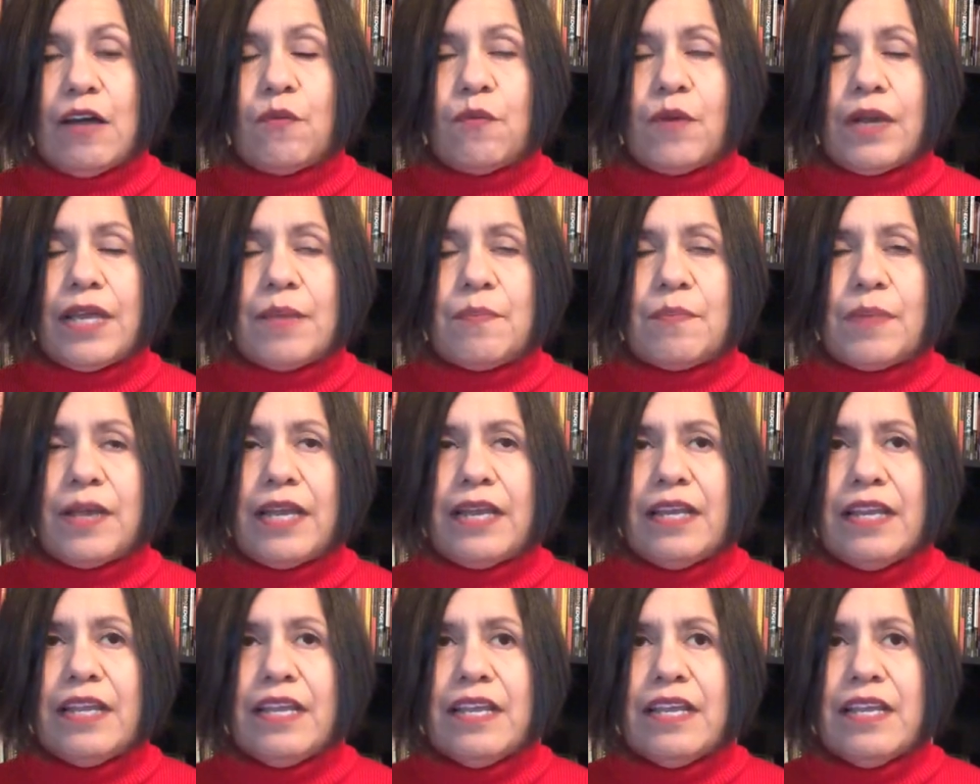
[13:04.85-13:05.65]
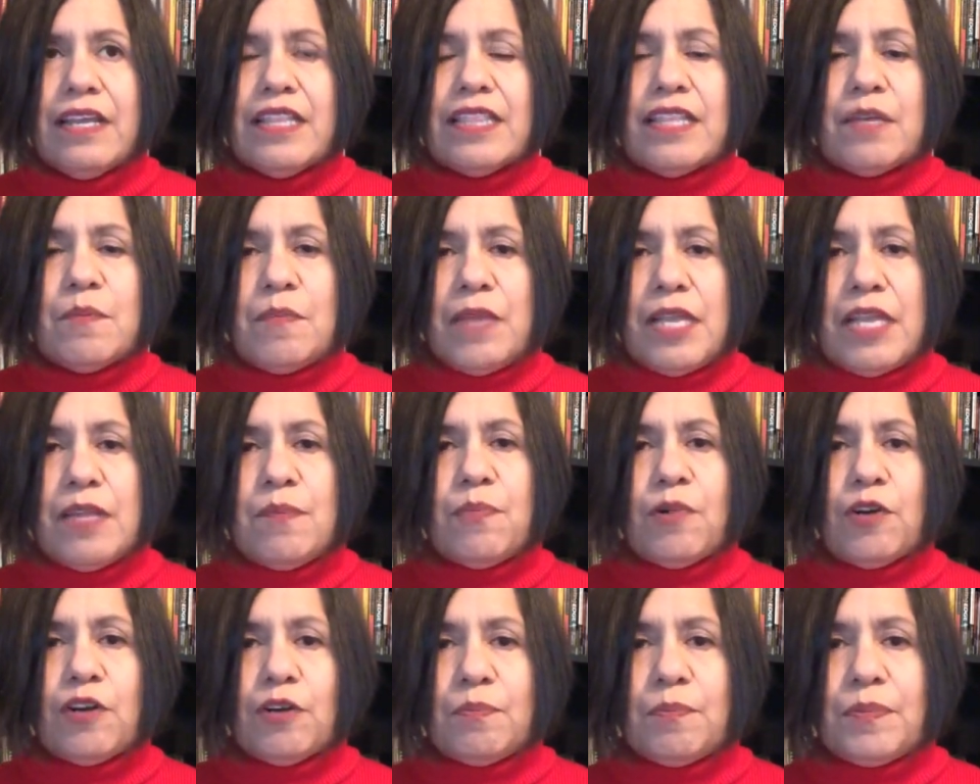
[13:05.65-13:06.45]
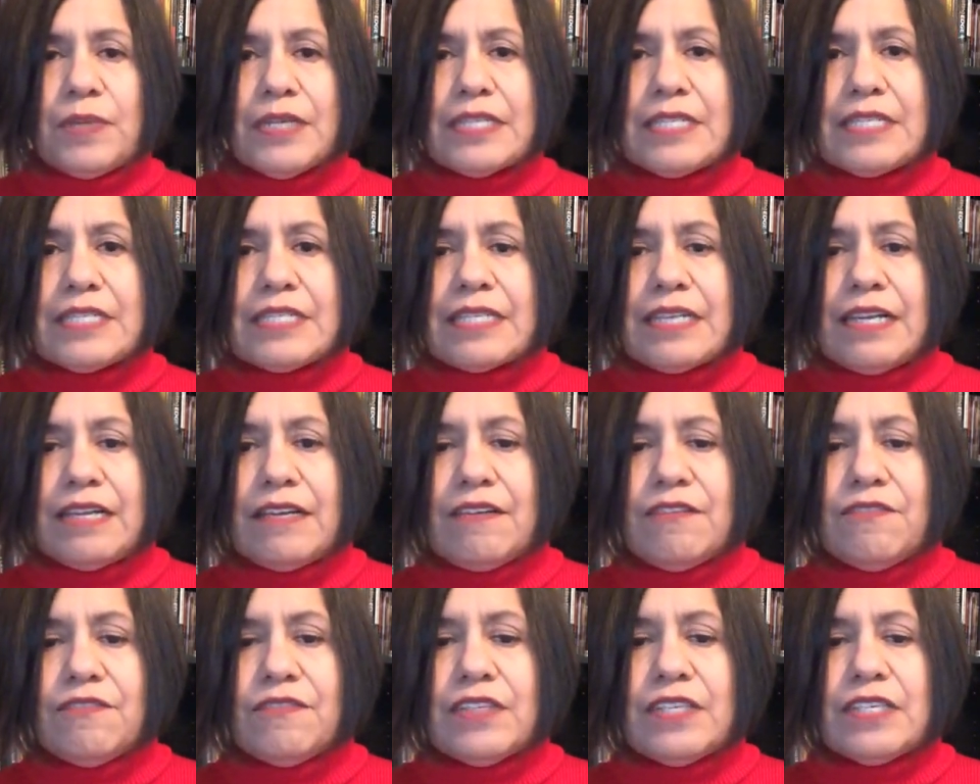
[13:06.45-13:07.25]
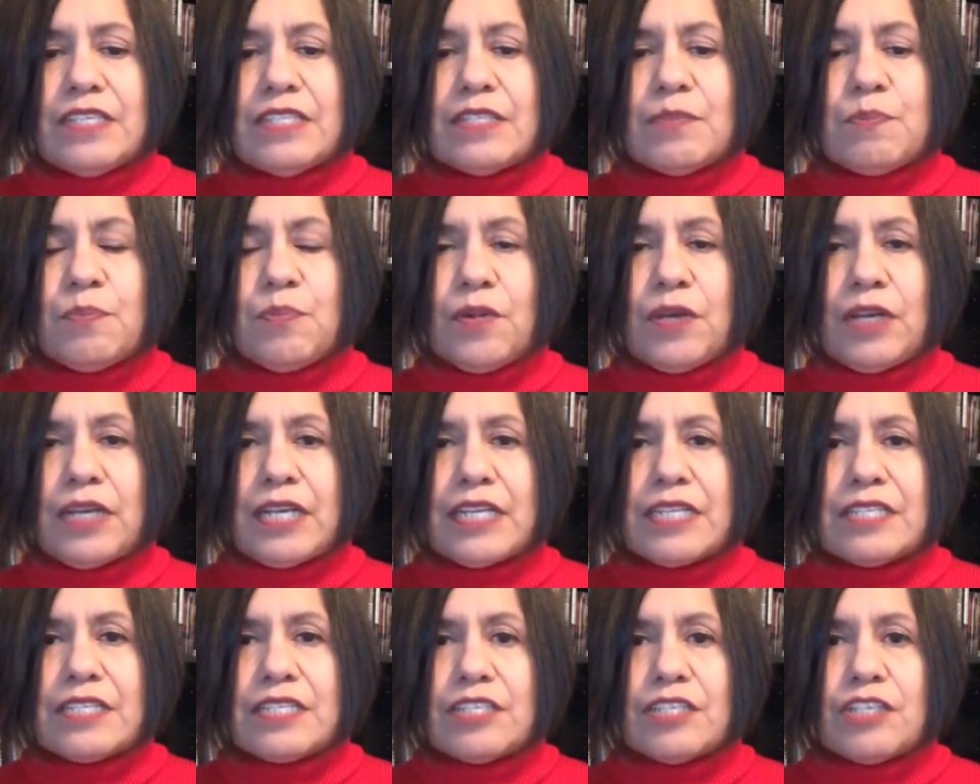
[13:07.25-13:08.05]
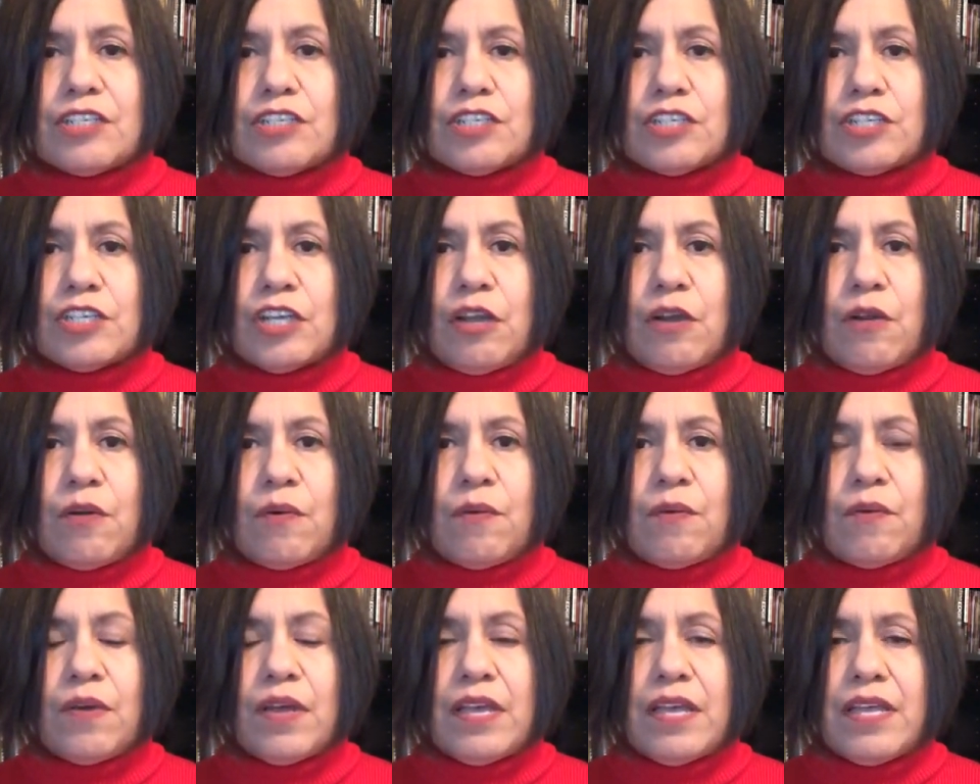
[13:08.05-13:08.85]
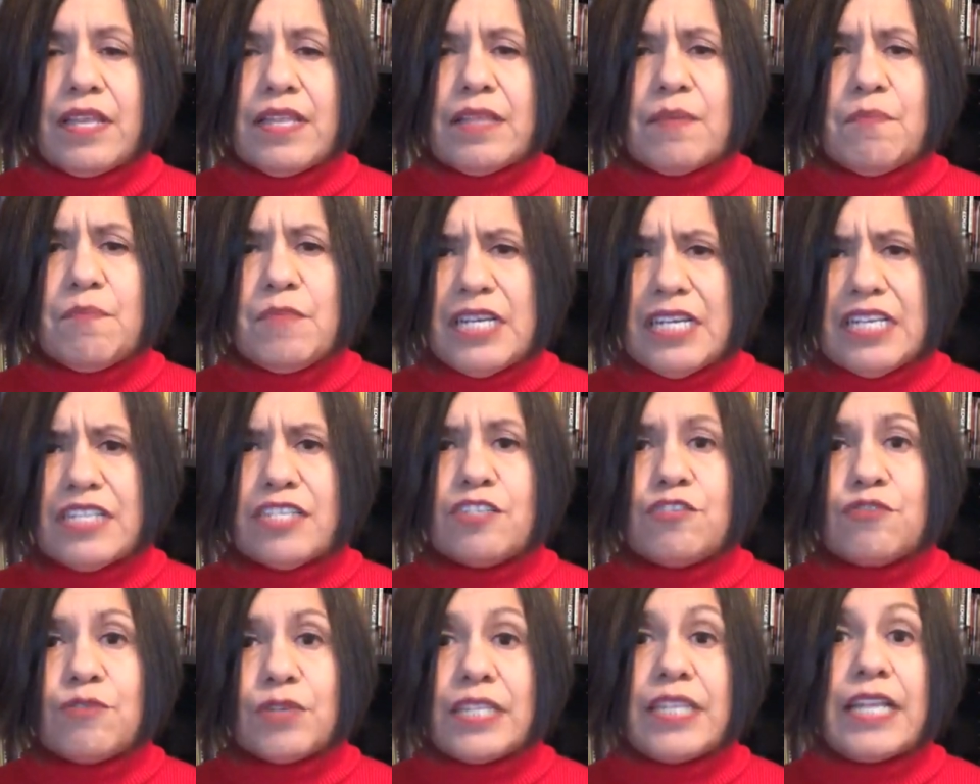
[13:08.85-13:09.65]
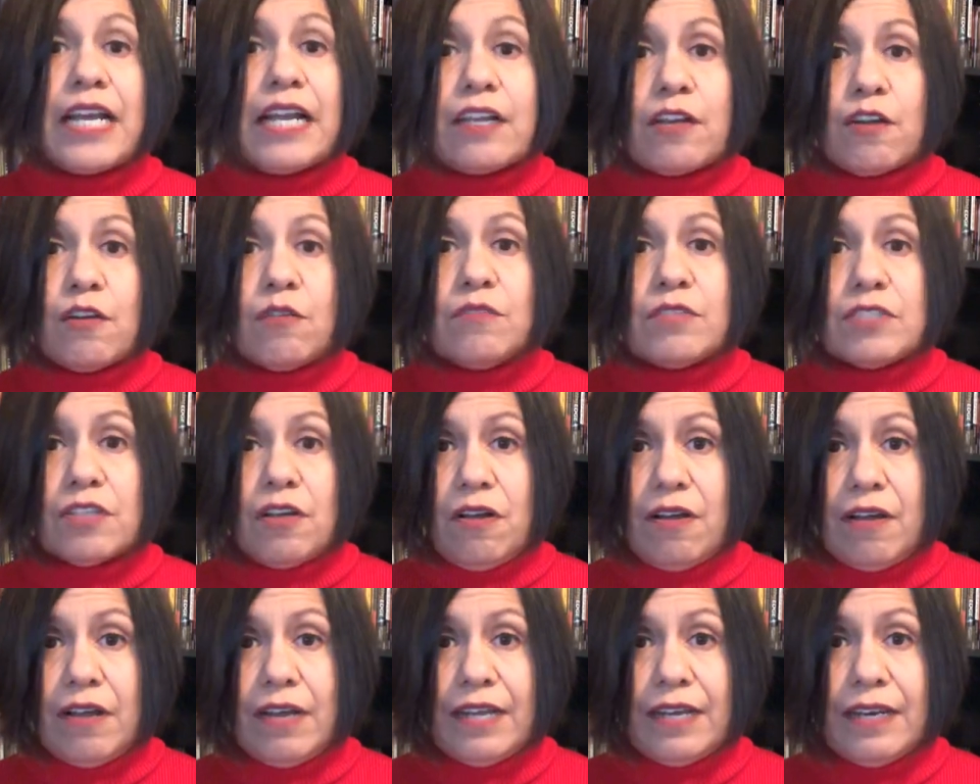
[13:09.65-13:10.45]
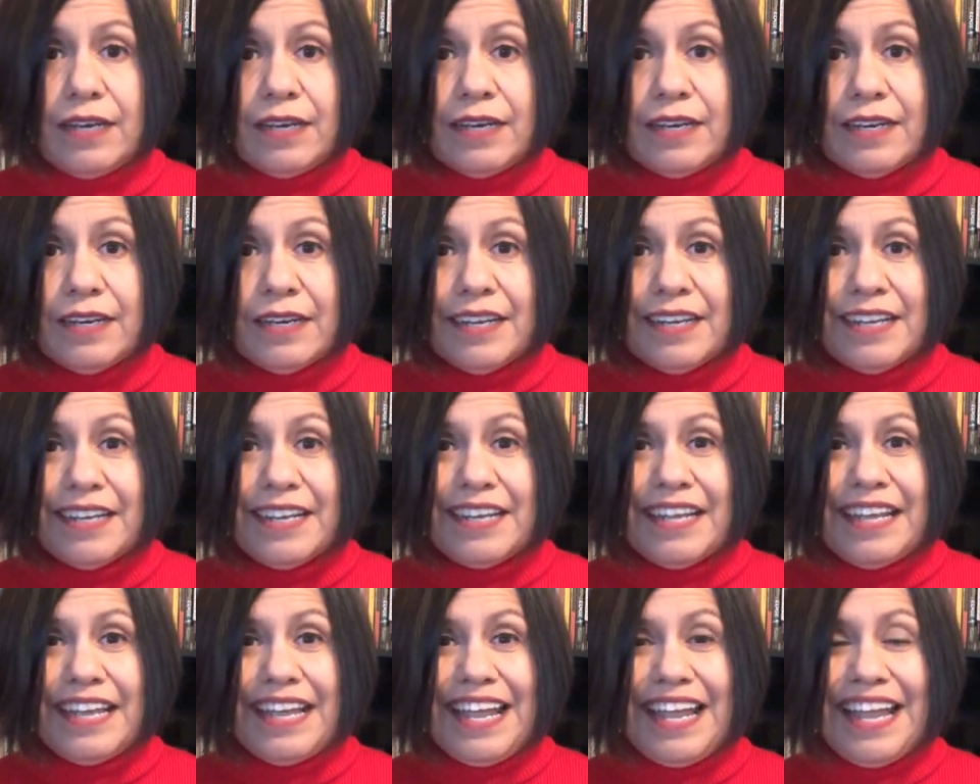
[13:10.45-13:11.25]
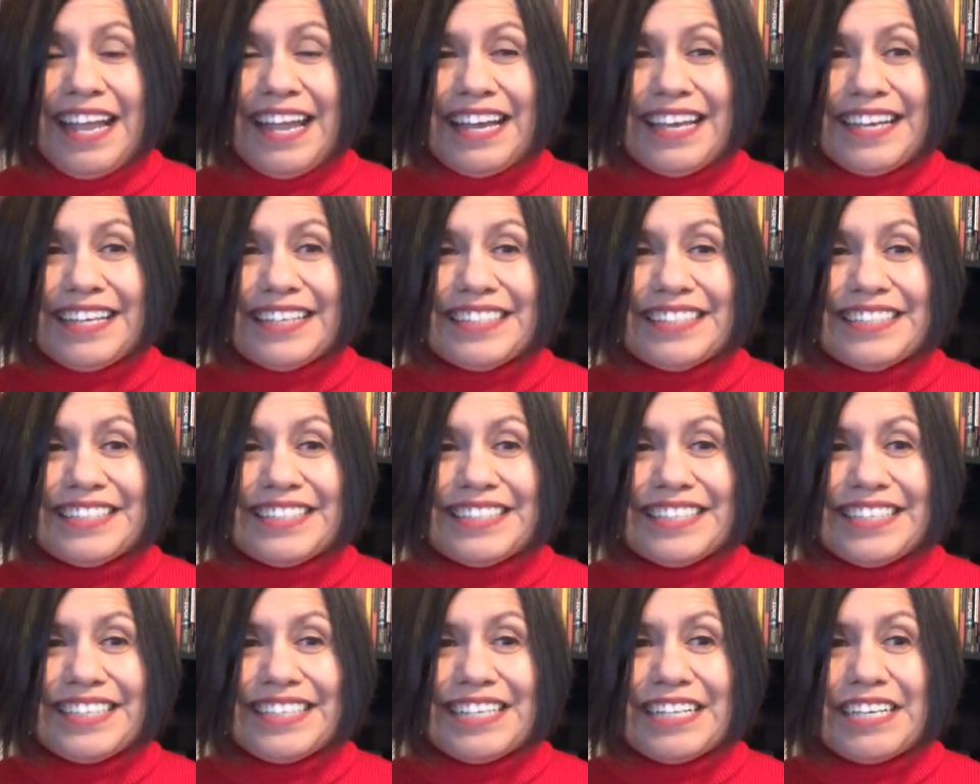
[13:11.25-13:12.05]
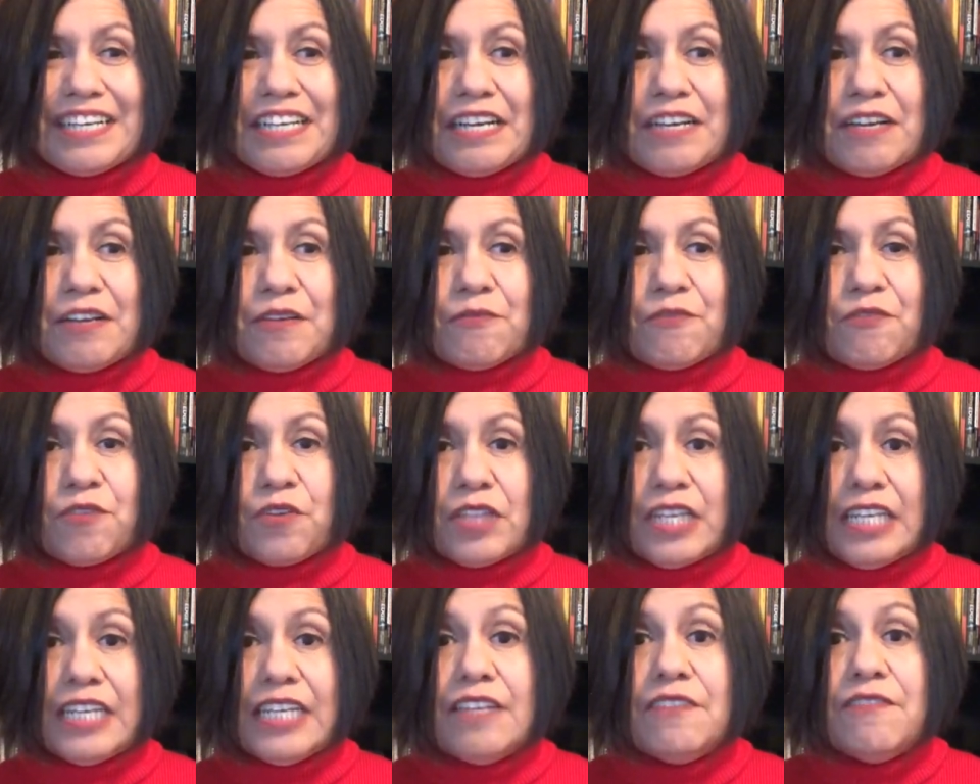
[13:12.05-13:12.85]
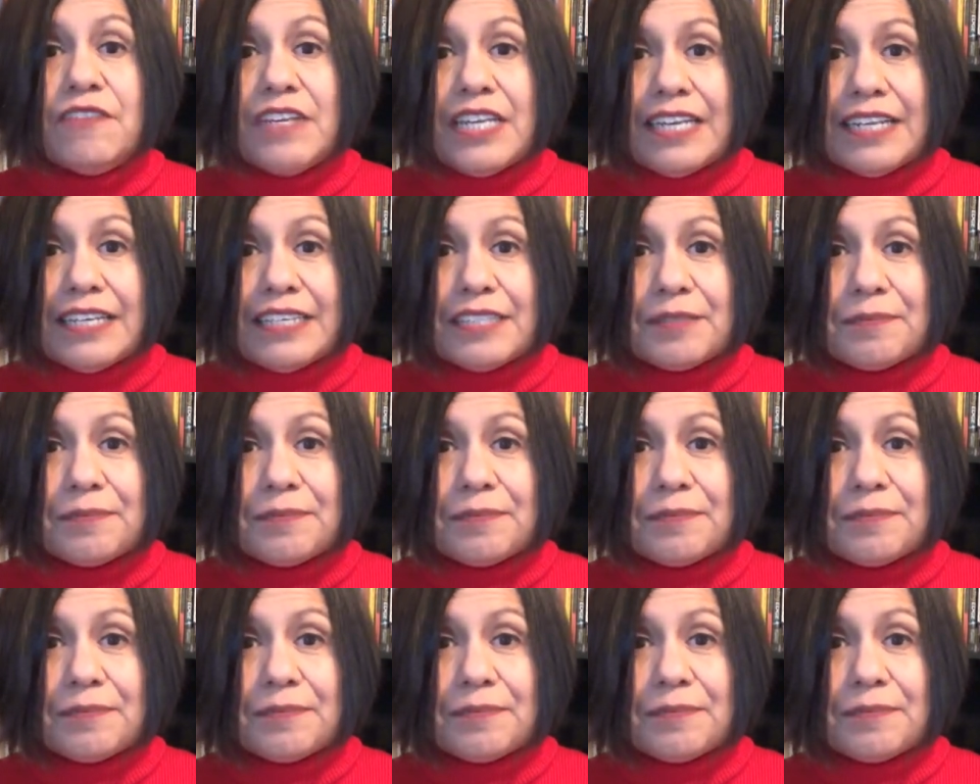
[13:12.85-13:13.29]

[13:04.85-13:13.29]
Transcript: way, but the main purpose of this book is to show the ministry that goes on and for the living.